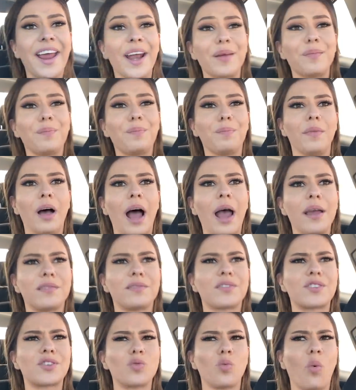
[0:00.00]
And I
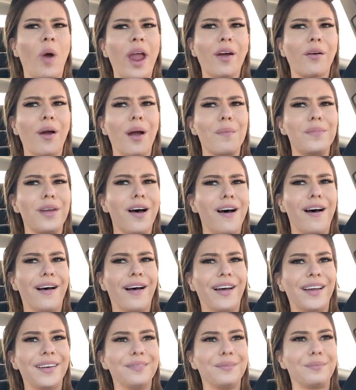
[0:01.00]
swear I'm
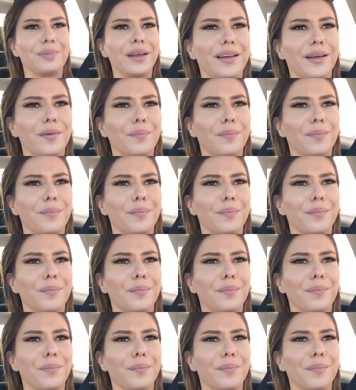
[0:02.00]
not being